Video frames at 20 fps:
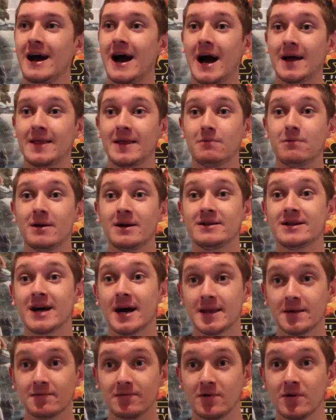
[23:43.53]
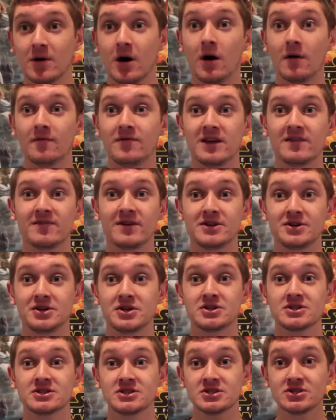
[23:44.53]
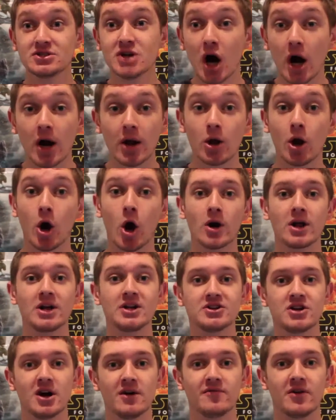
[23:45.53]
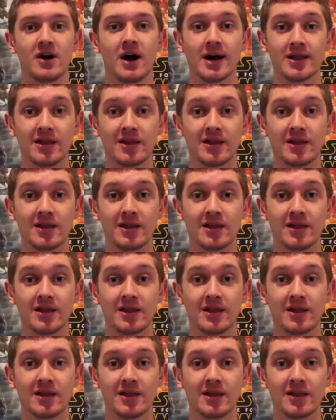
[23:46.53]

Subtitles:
and they went down the route of the Avengers turning on each other,